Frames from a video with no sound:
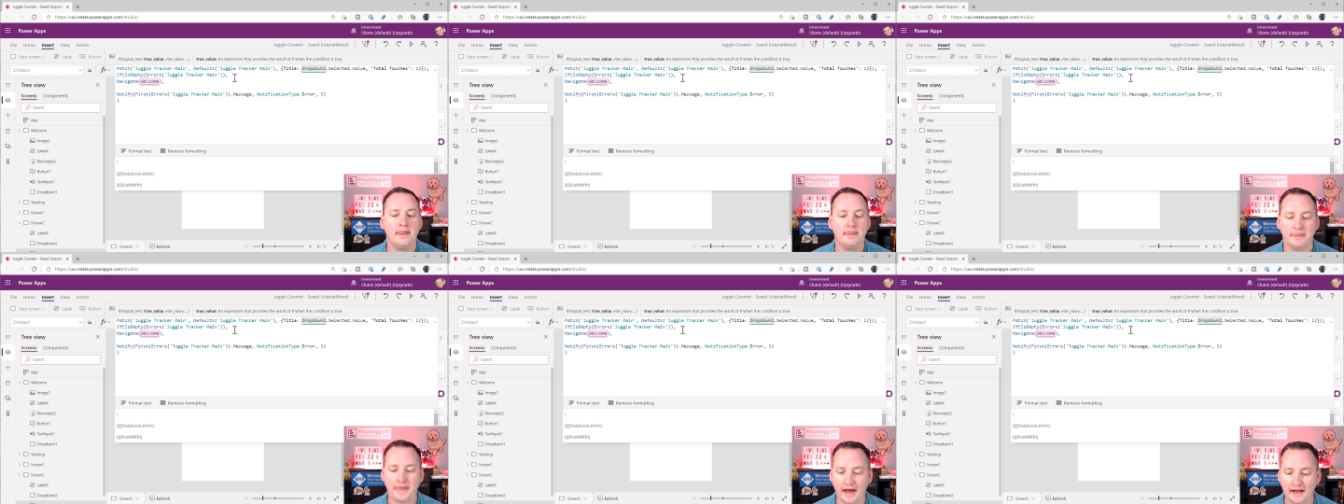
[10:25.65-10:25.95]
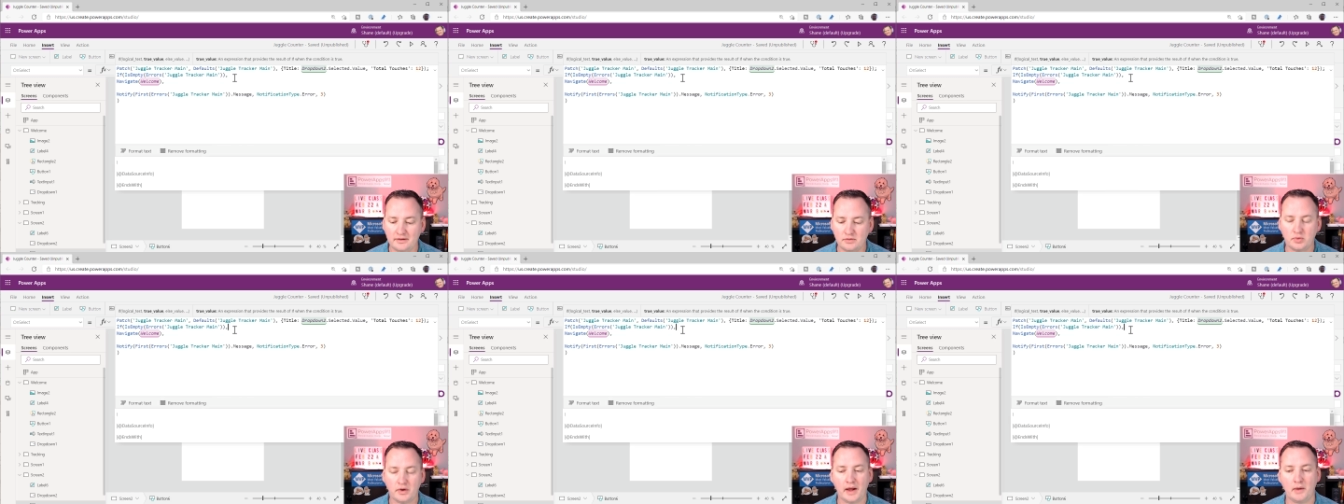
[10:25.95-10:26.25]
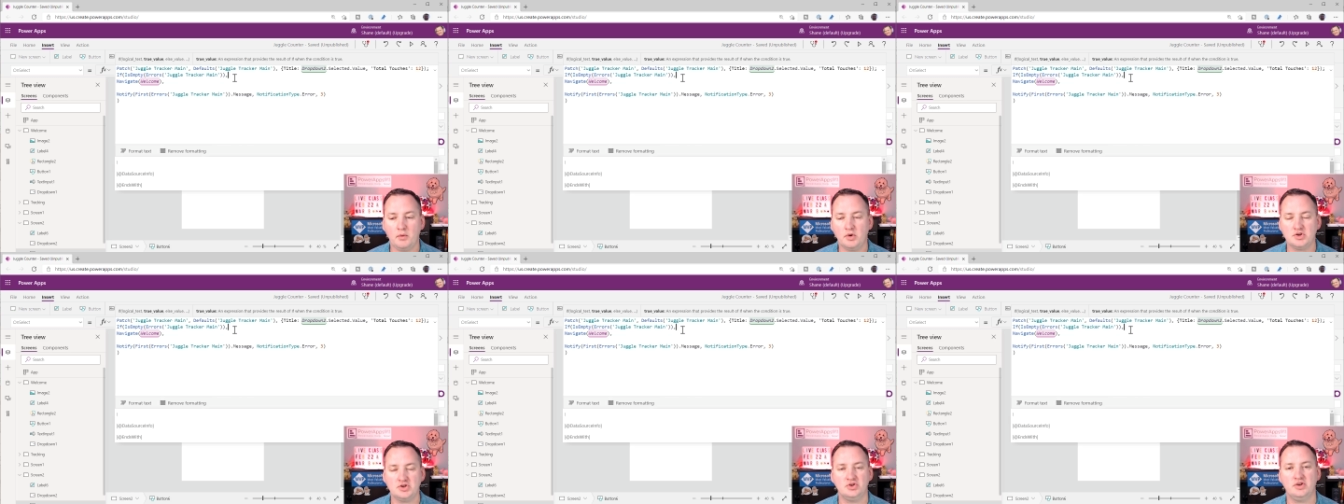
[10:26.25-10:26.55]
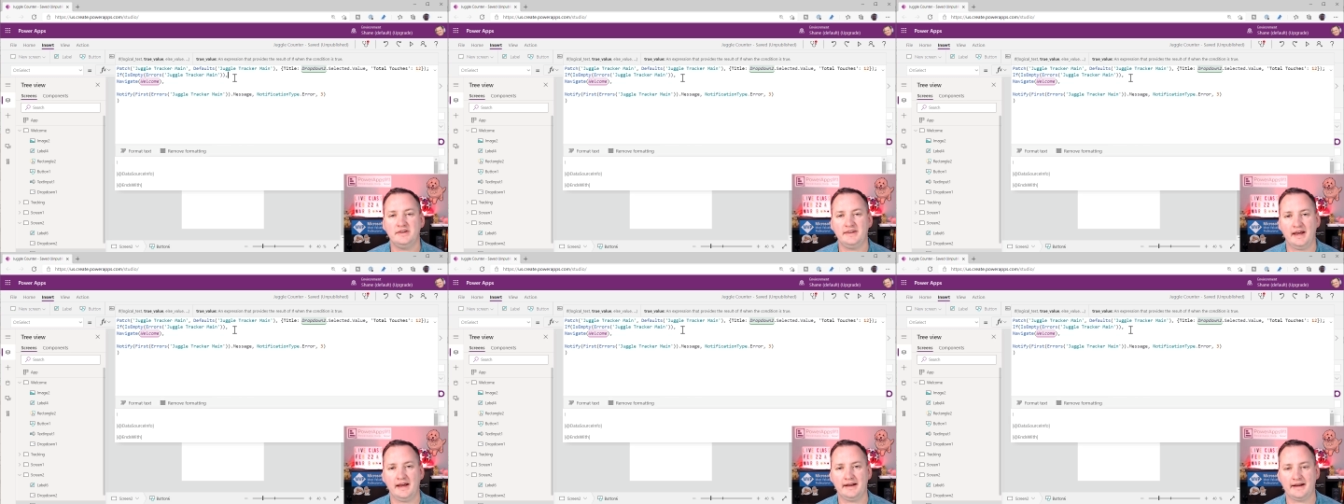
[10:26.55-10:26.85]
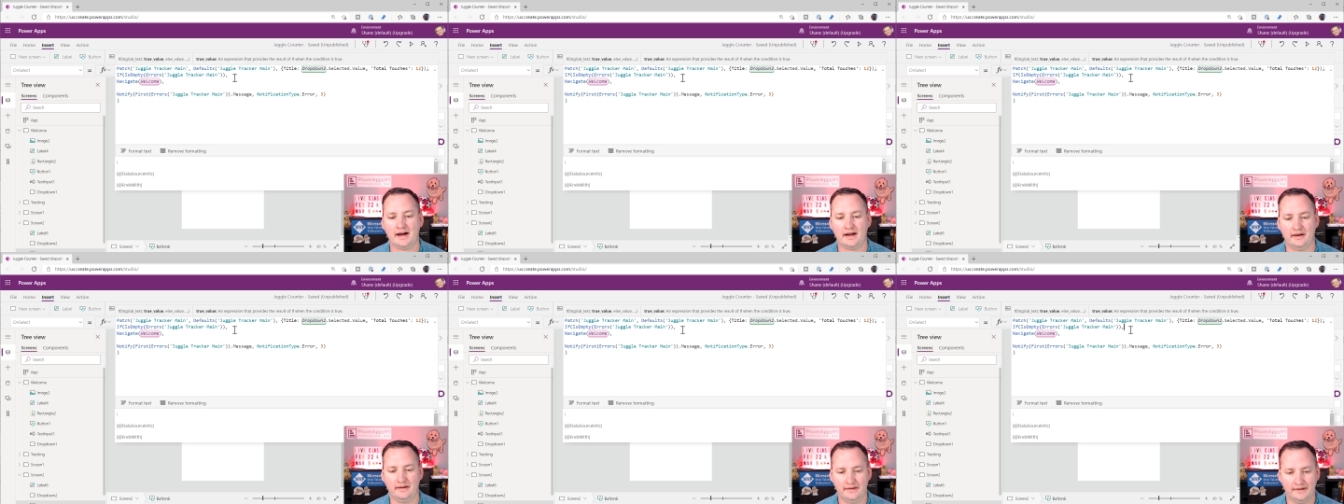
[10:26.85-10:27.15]
That's what I want you to
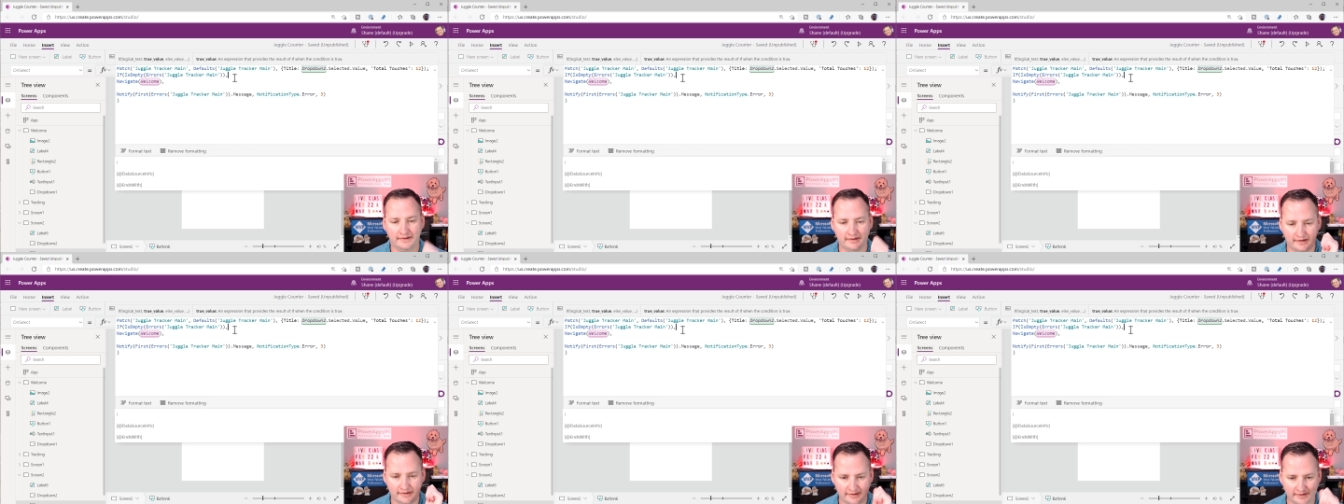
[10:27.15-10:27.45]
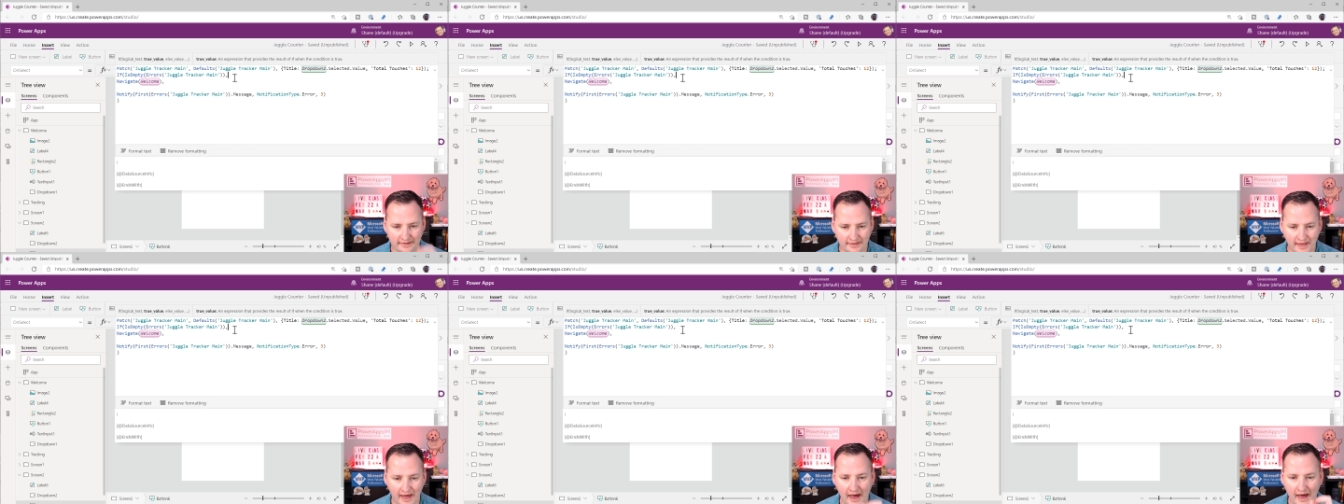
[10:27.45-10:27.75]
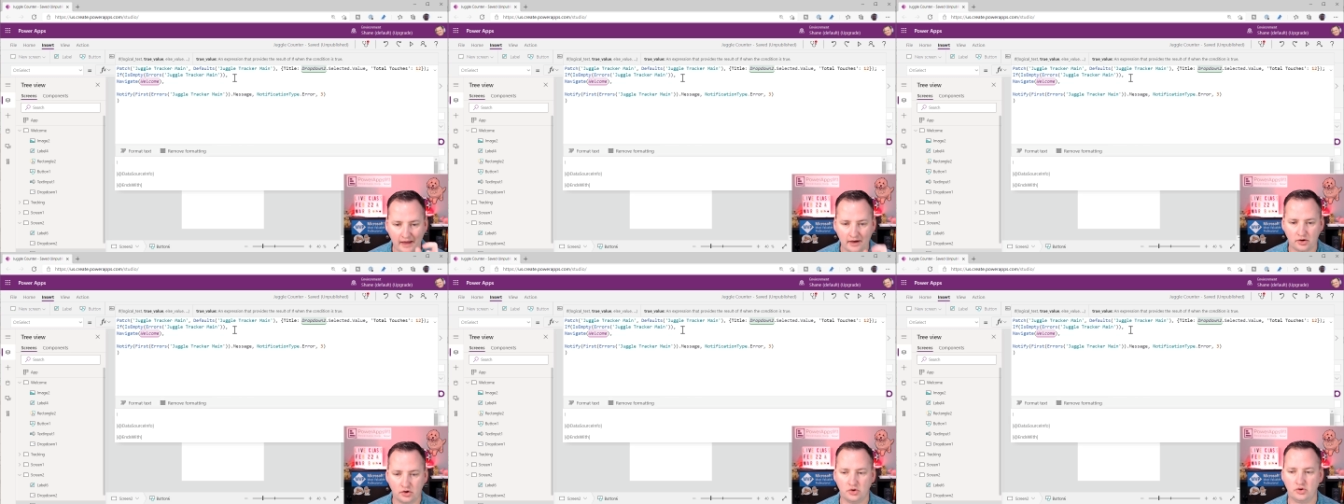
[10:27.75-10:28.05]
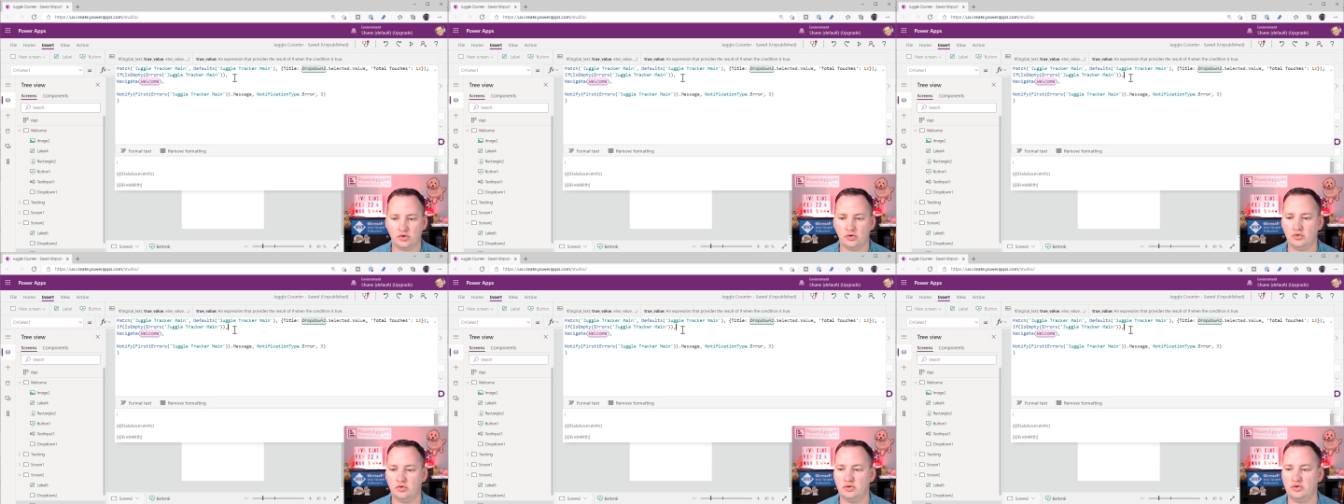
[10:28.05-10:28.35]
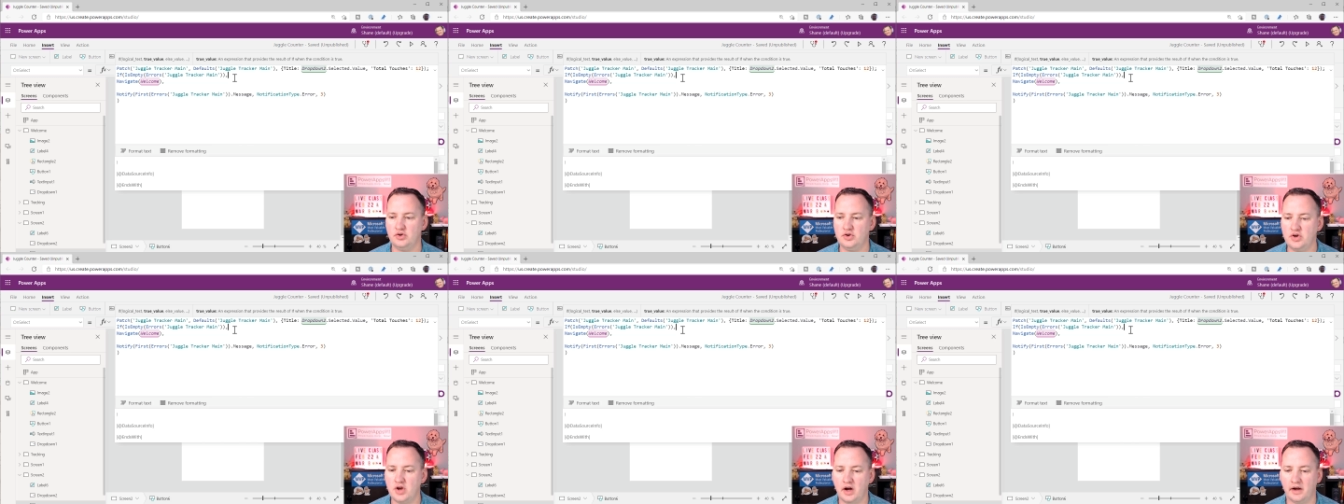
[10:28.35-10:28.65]
take out of this is that little
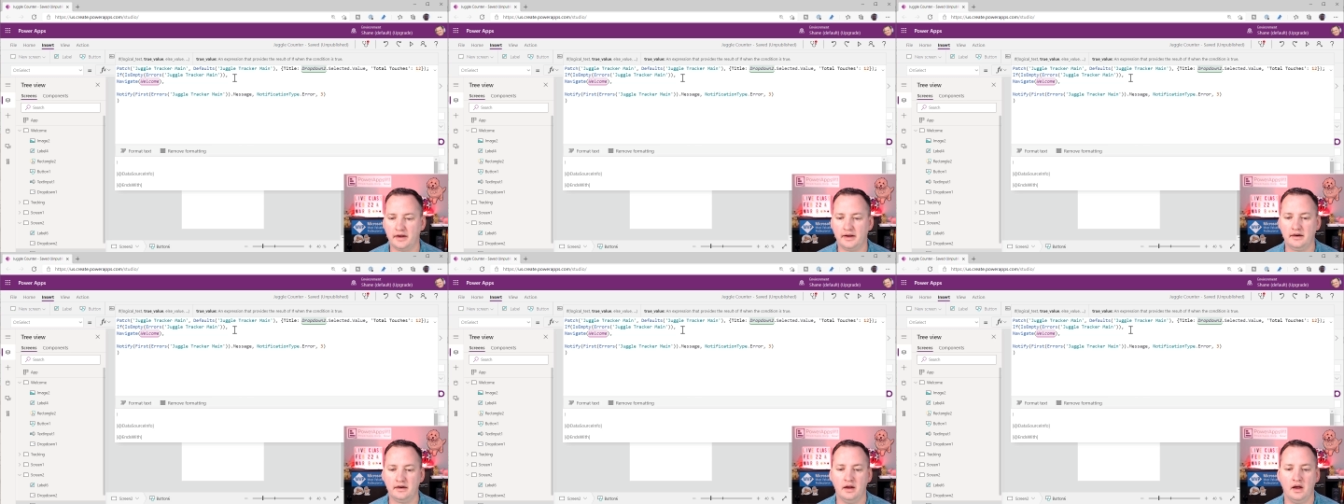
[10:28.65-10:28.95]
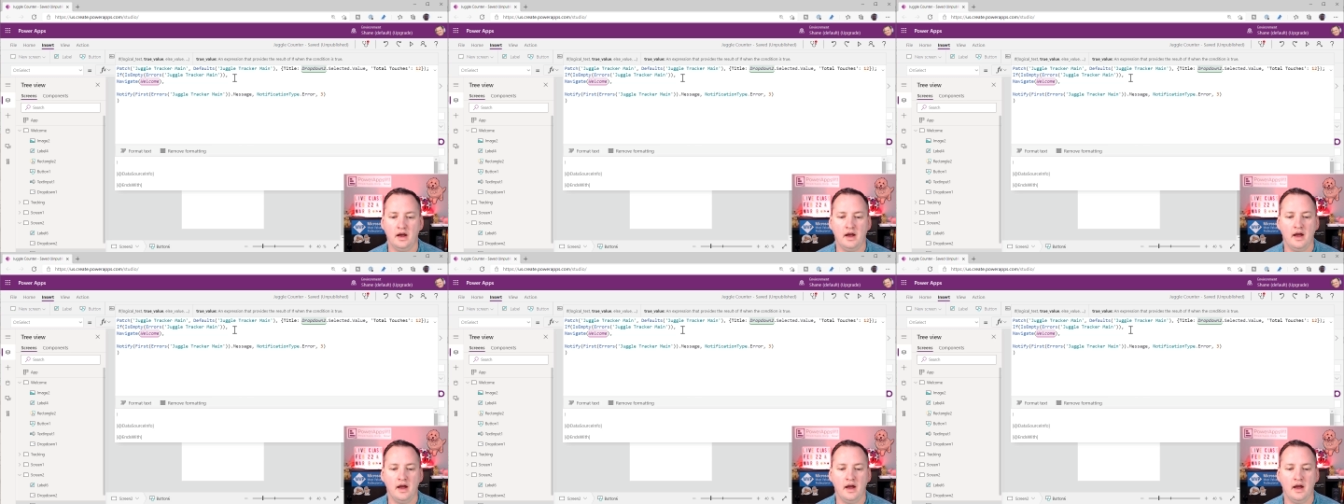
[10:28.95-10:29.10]
nugget.